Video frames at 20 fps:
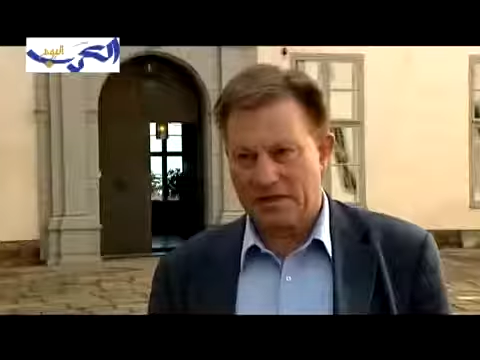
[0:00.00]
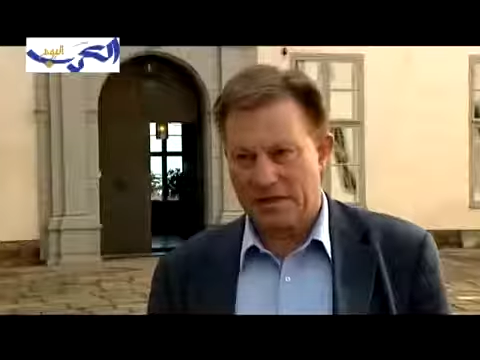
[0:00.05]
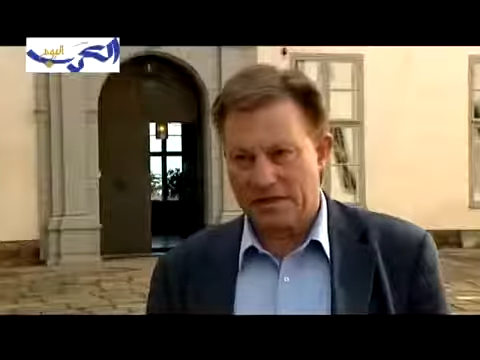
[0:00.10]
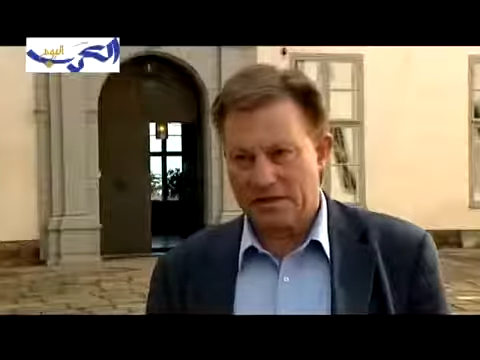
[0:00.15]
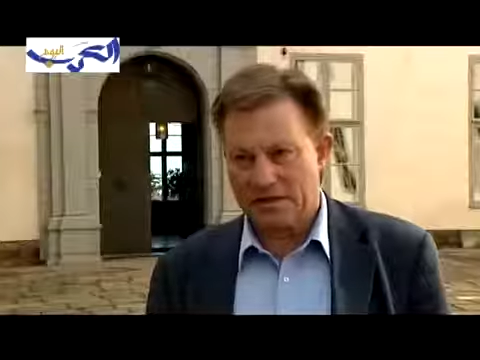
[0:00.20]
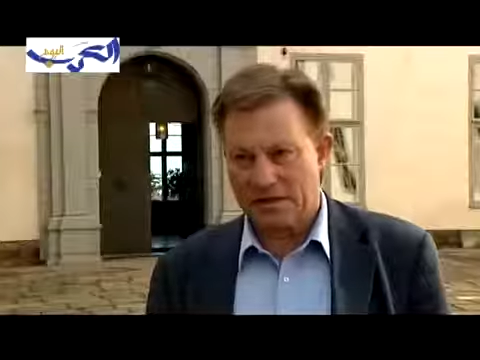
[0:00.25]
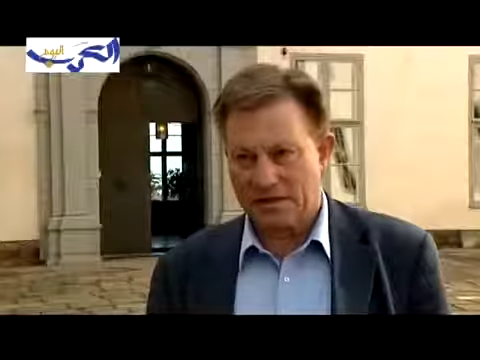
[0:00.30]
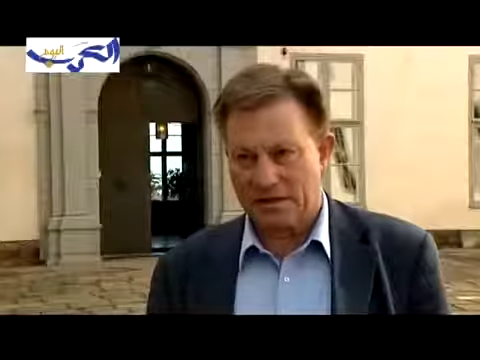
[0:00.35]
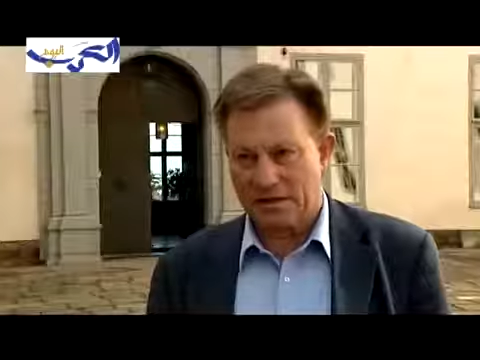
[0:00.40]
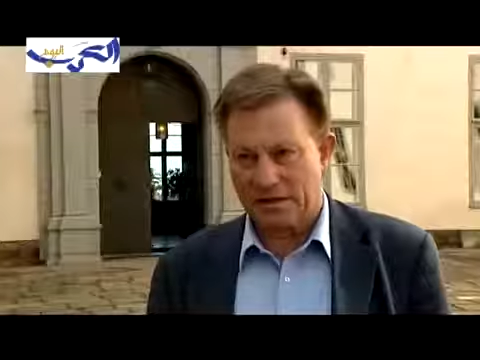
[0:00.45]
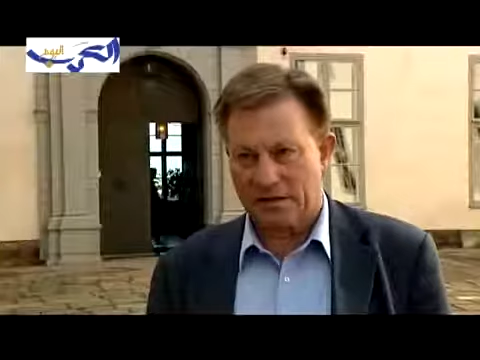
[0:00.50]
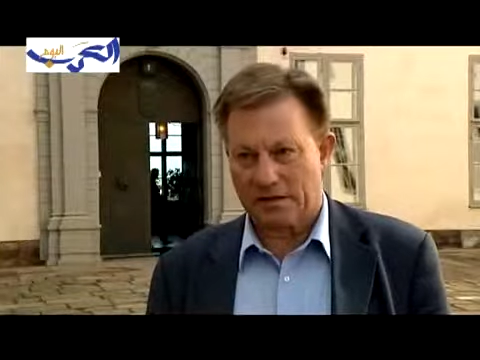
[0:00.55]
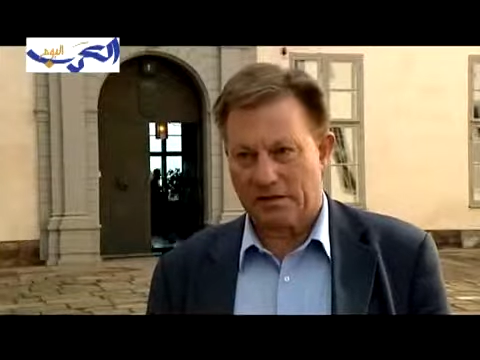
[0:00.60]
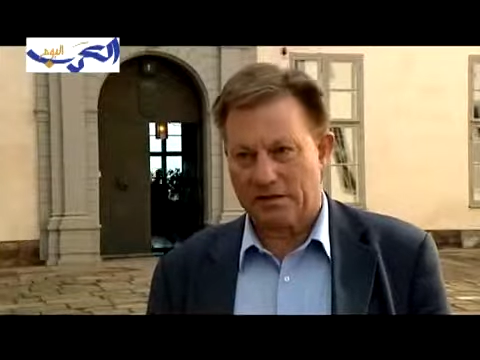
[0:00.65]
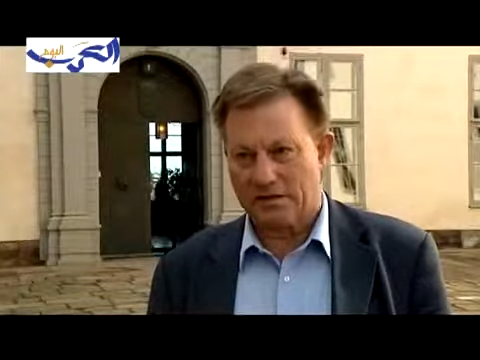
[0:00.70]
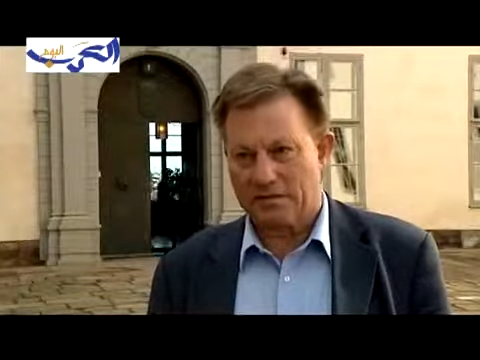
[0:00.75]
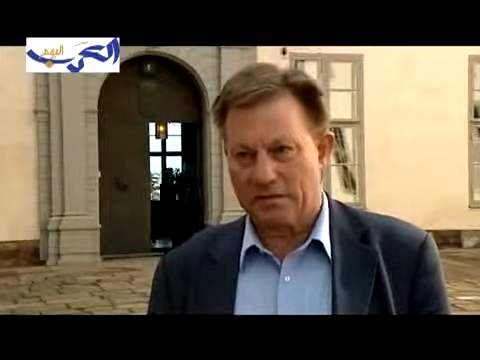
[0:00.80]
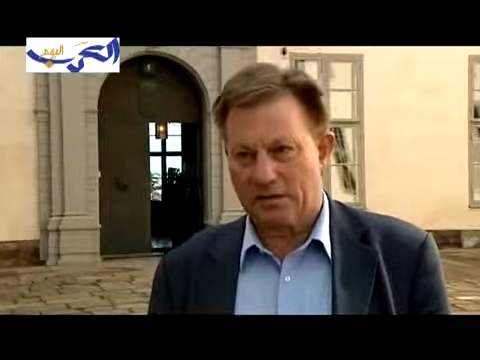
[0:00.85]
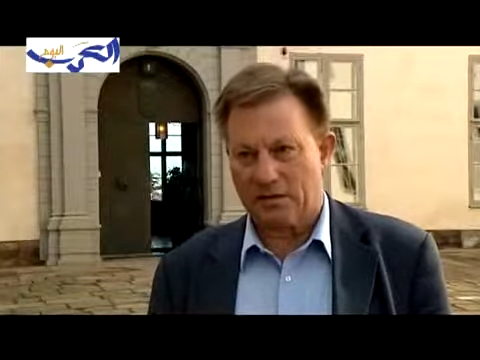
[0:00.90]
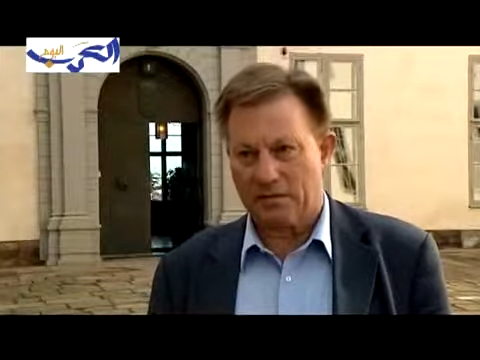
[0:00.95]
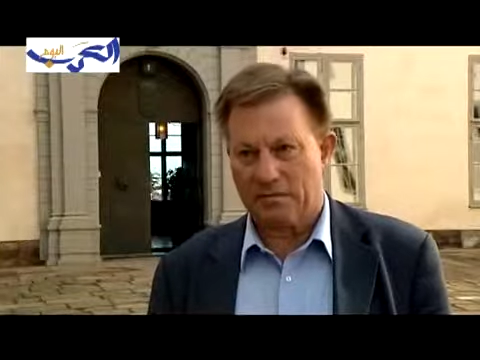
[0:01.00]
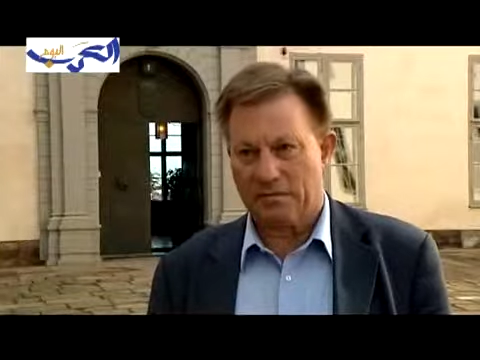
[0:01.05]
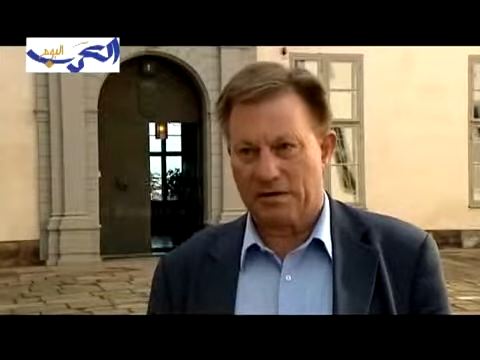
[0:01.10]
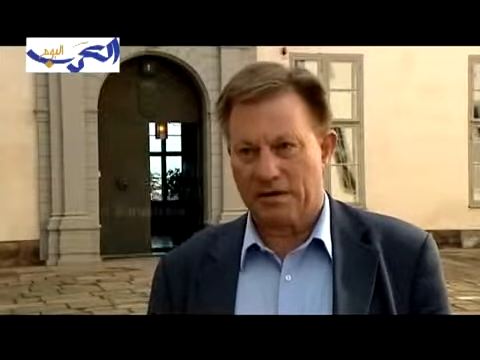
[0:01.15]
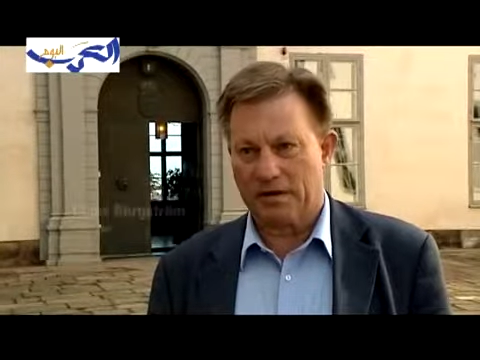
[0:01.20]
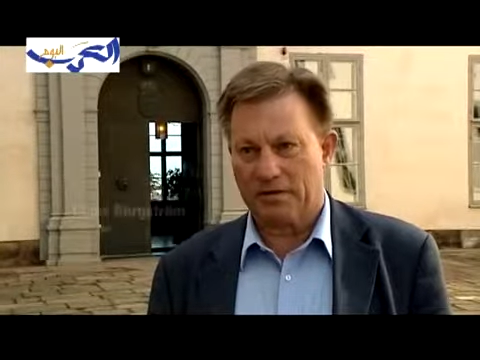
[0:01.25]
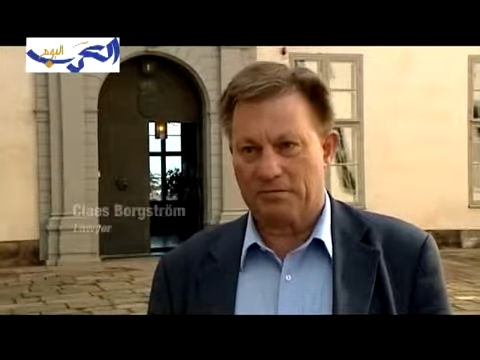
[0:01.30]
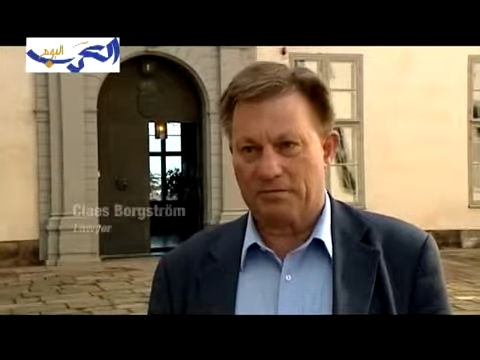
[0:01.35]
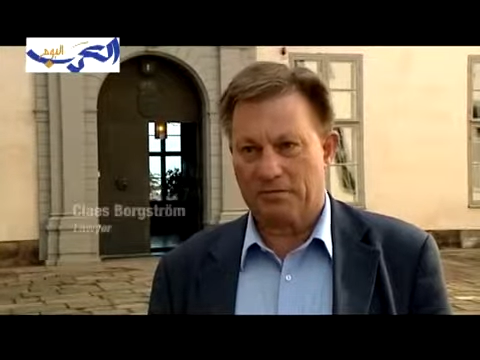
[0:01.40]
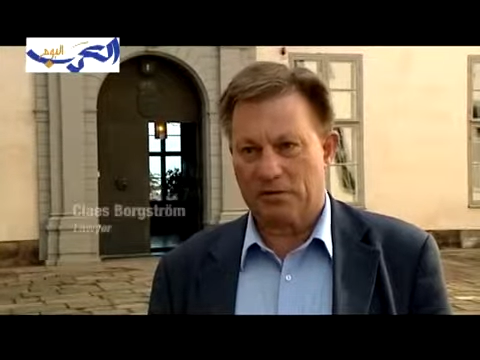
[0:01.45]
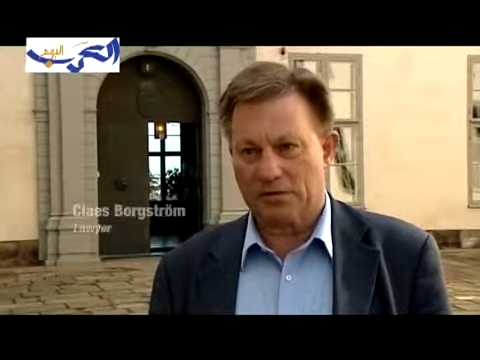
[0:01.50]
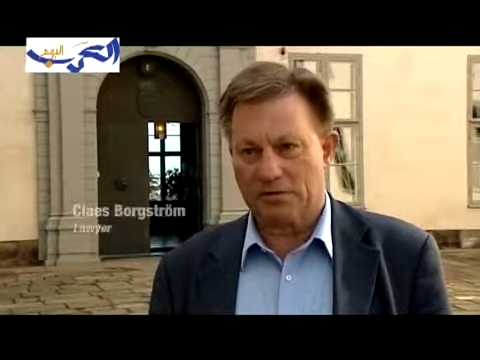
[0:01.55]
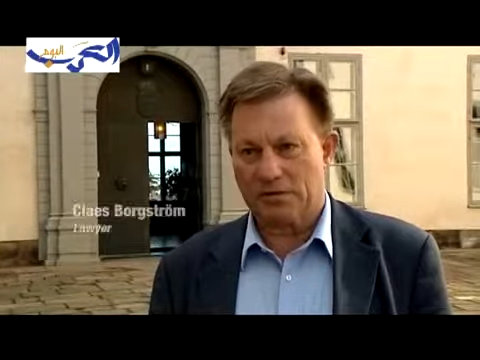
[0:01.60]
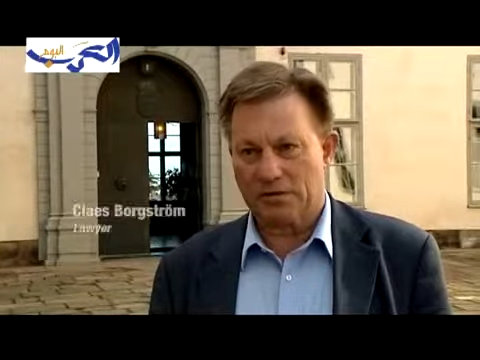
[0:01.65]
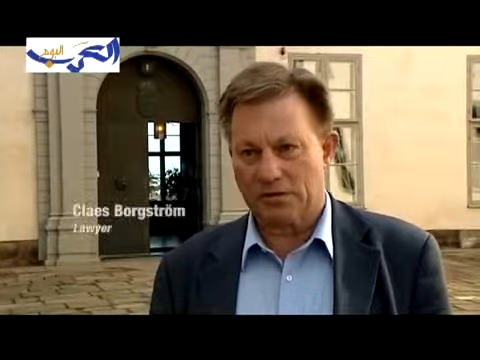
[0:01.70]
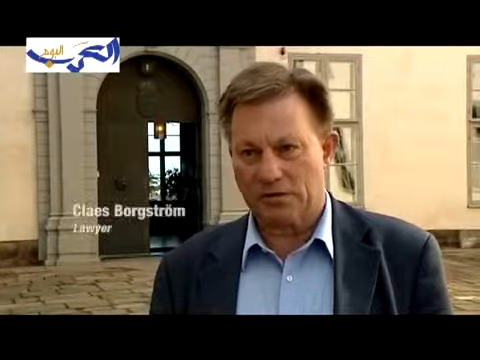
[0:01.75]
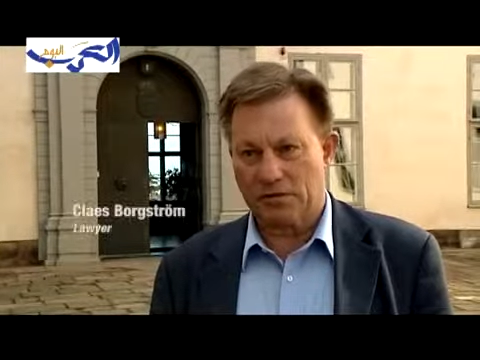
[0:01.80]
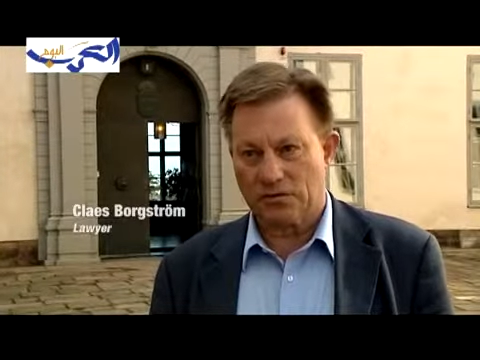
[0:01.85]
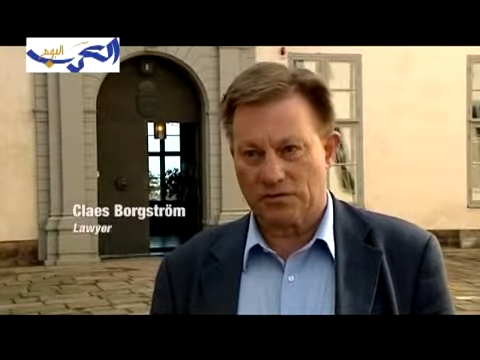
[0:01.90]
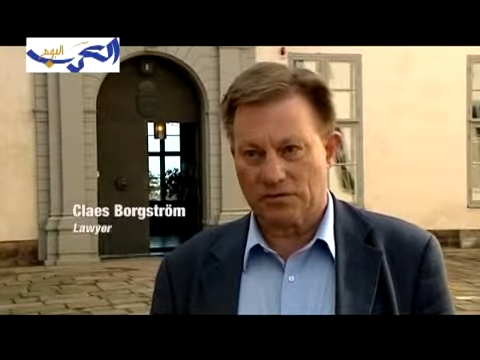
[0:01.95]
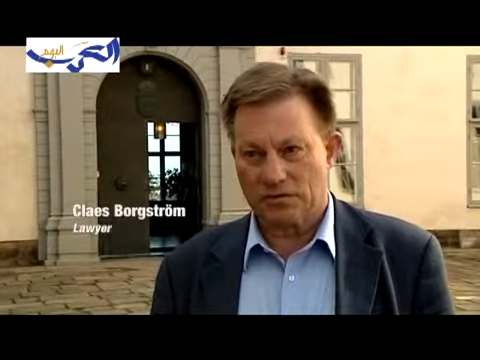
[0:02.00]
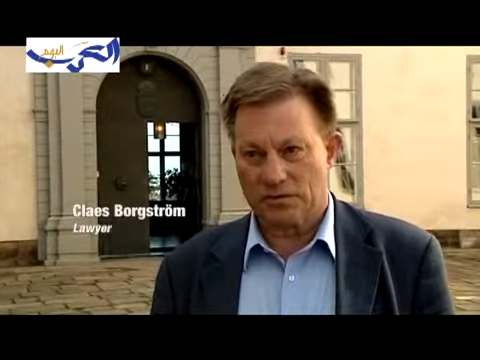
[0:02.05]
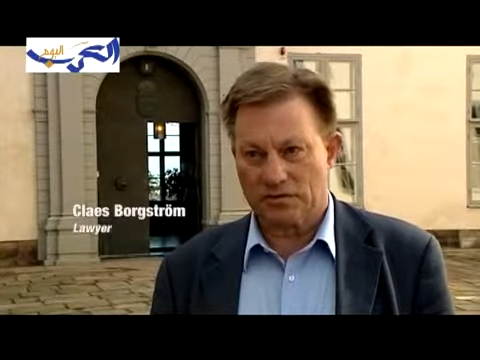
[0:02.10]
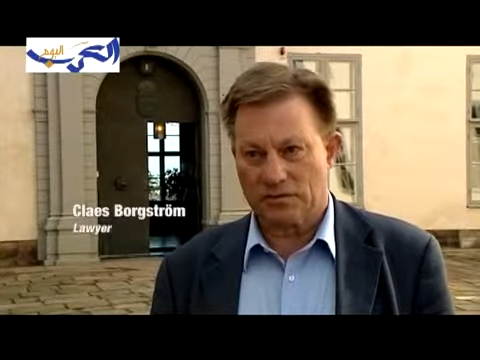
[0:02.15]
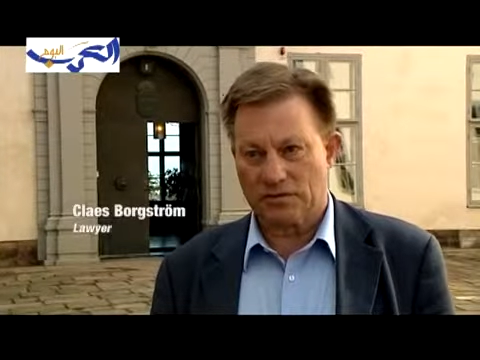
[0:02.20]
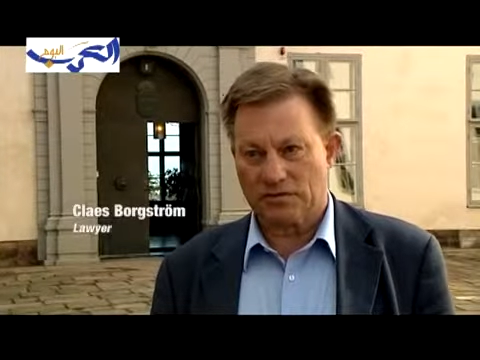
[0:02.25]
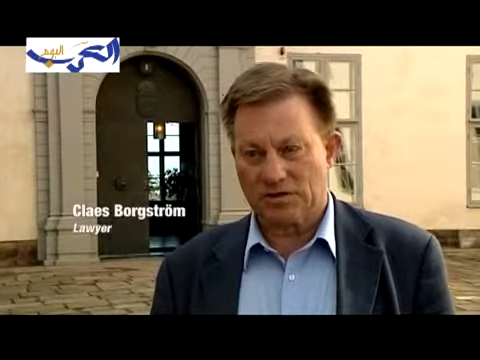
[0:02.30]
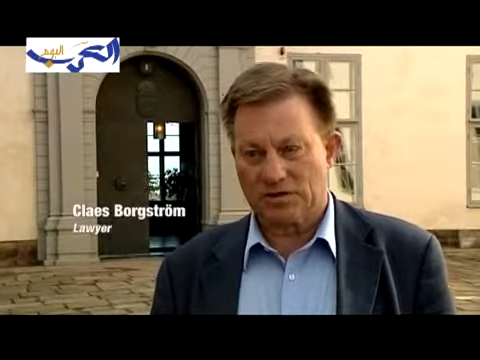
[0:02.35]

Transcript: necessary to combat prostitution,